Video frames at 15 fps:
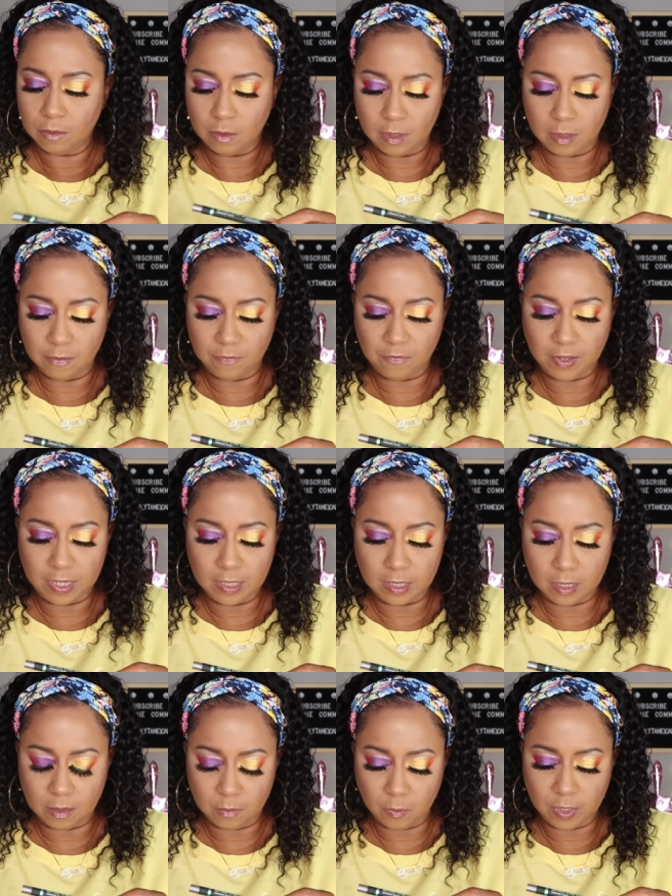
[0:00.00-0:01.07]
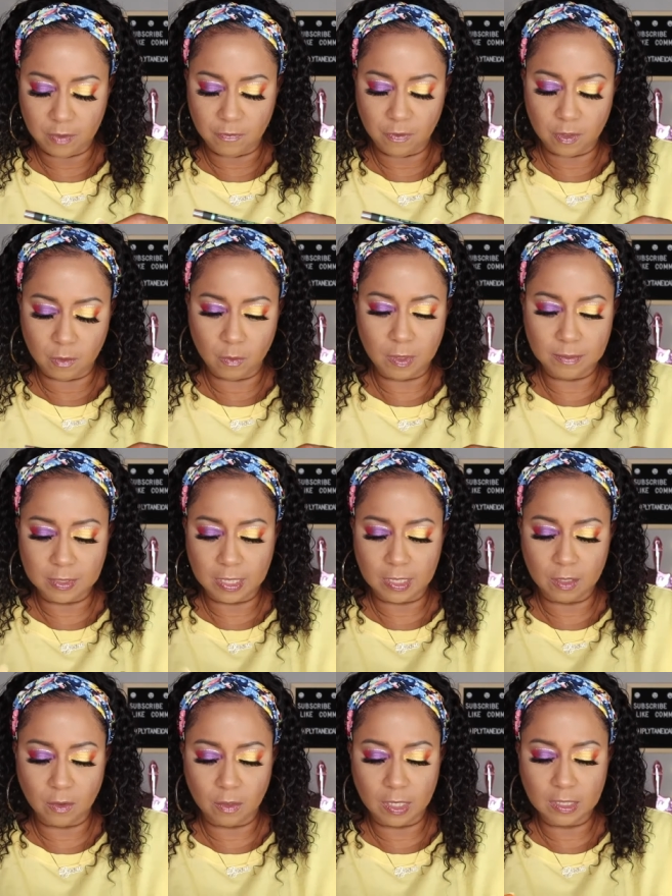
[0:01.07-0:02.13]
uh, fight and wait for the website
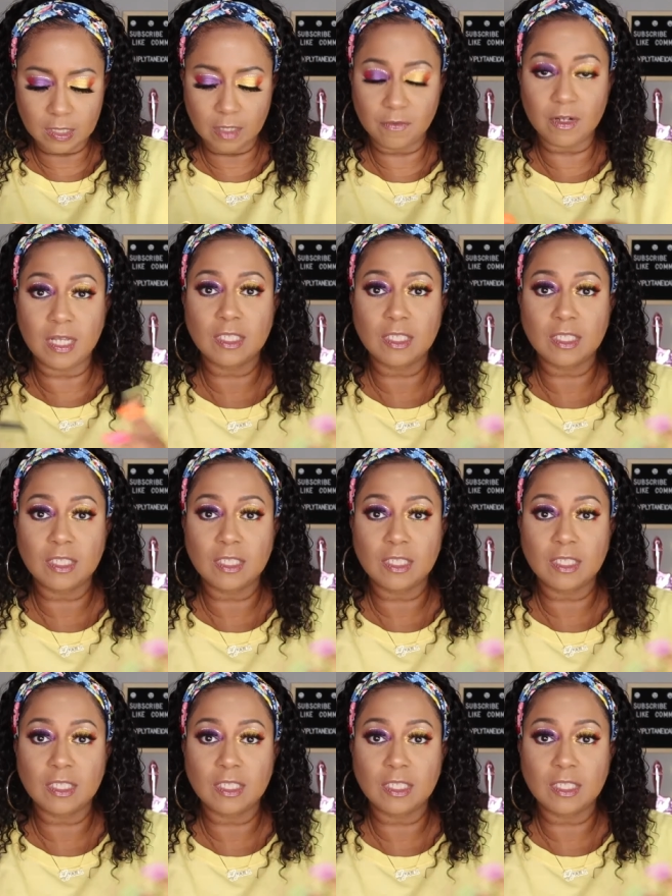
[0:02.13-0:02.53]
and all that stuff.